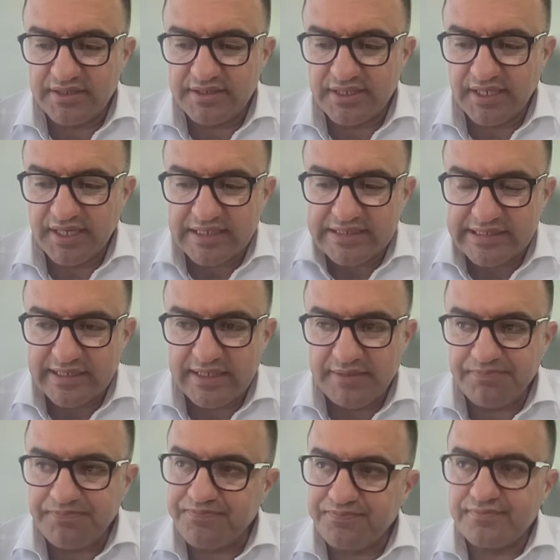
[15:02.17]
seriously,
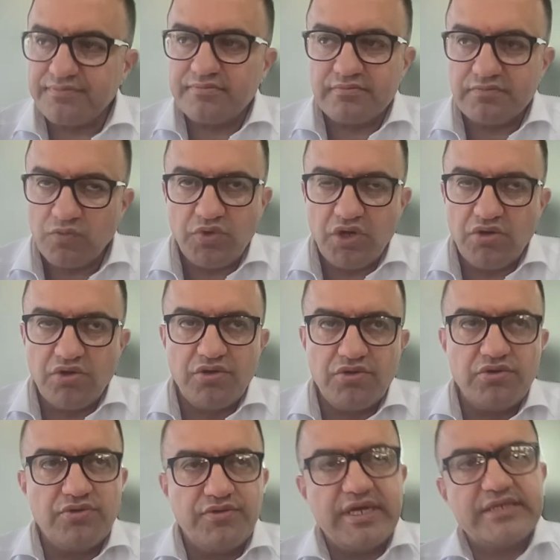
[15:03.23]
we all
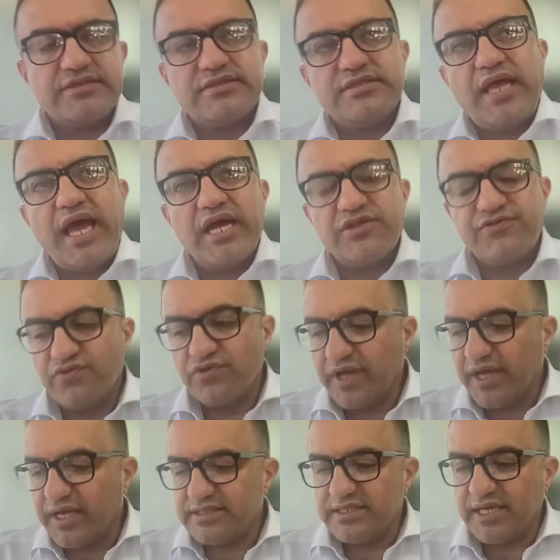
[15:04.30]
know that
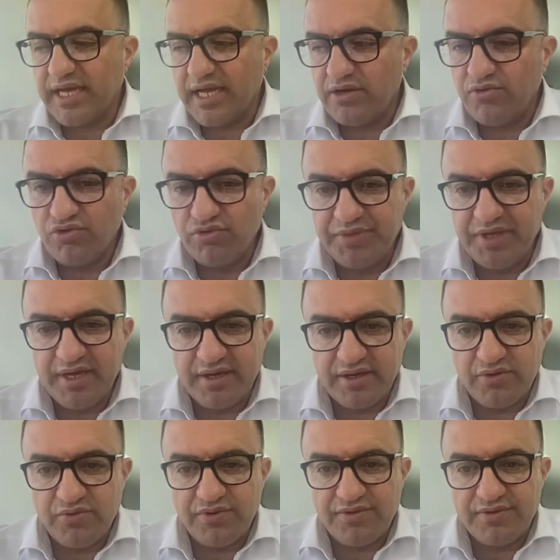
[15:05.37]
advocacy and
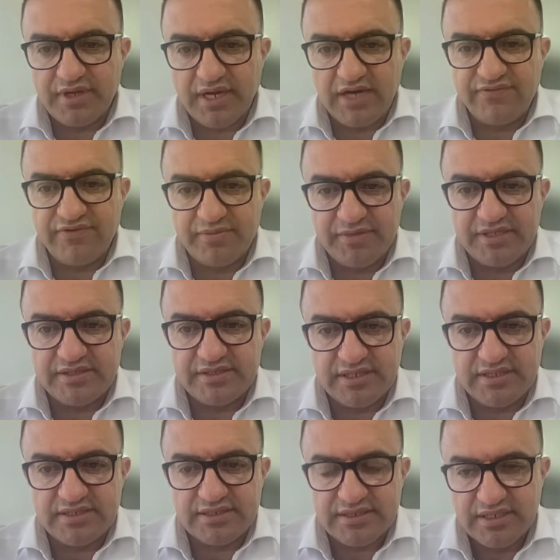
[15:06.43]
lobbying with the government
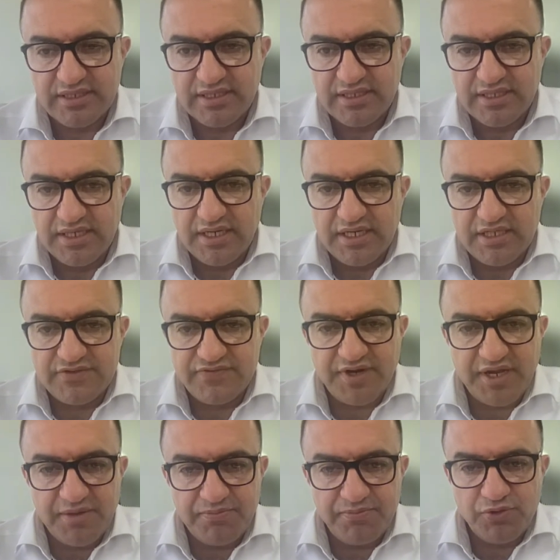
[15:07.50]
is
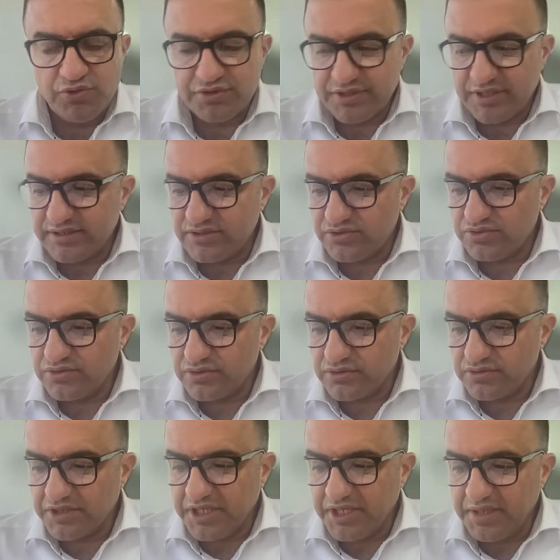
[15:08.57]
very important to
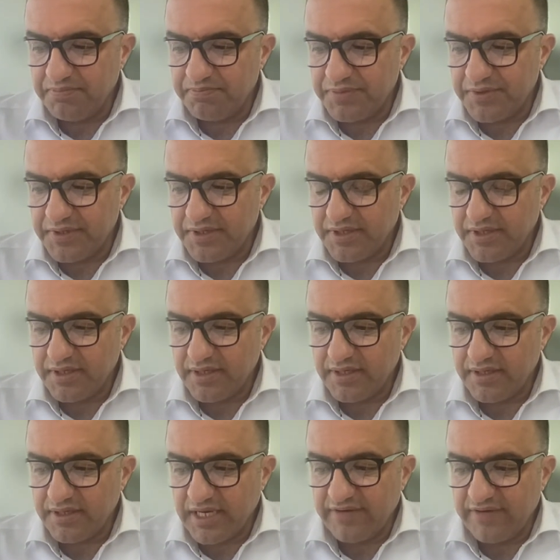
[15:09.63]
keep
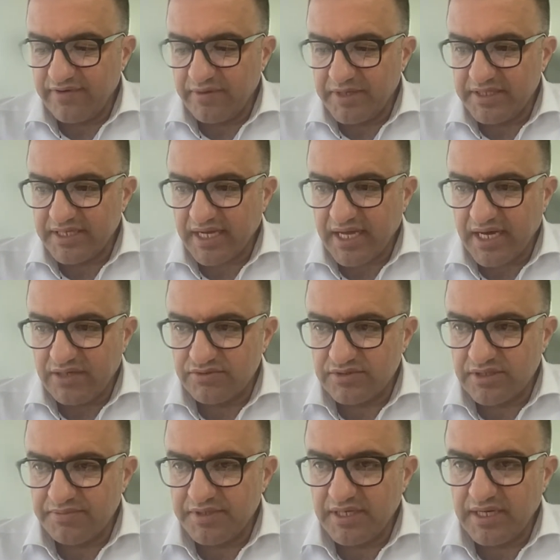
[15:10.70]
the government
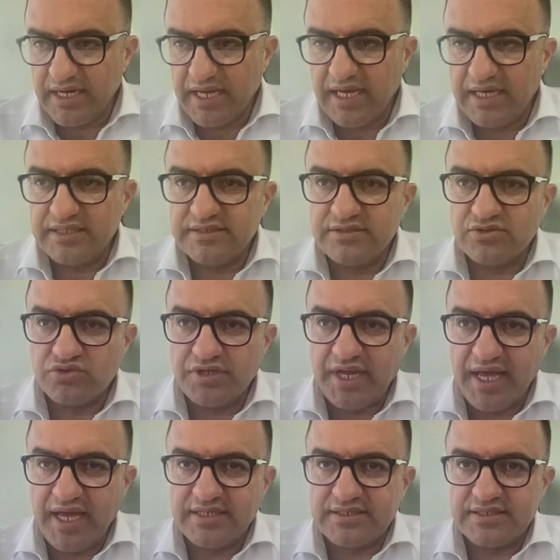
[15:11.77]
accountable and to
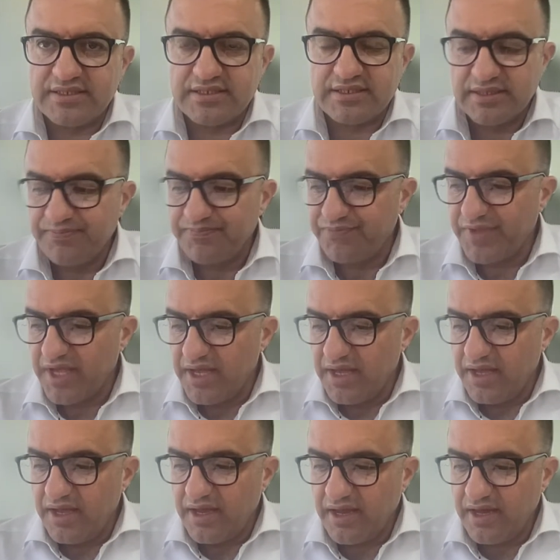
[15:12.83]
enhance
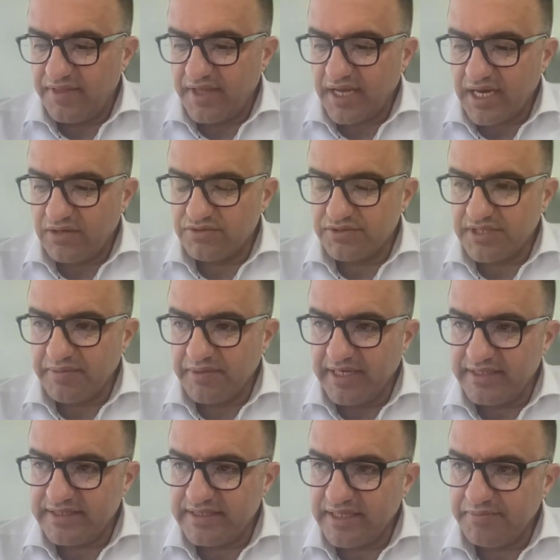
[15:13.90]
the
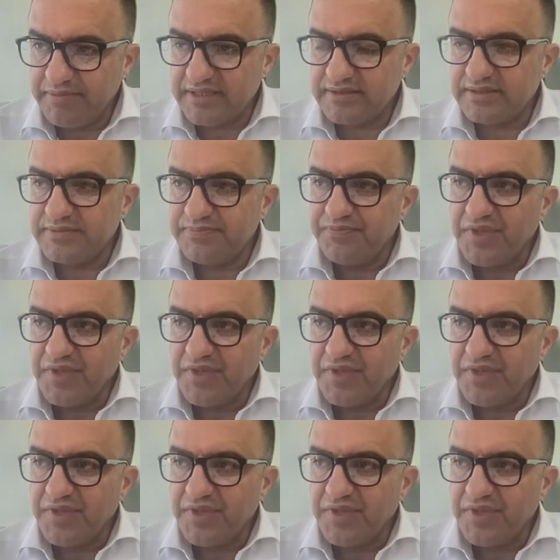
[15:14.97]
accountability. But